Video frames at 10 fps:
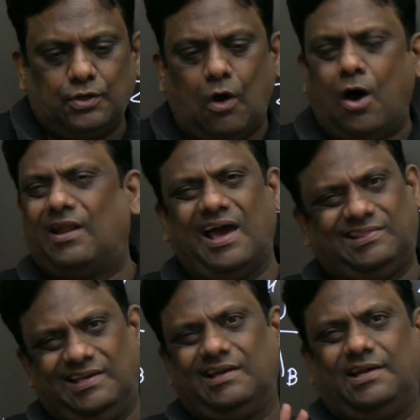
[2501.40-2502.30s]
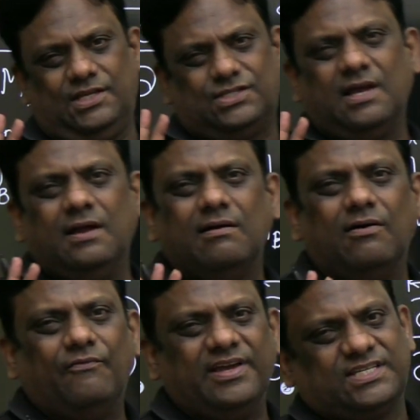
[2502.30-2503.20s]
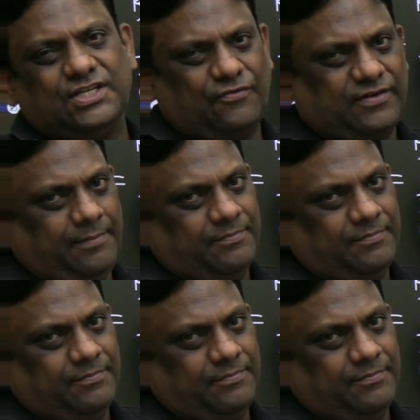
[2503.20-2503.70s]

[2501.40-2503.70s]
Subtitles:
all, I think it is wastage of time.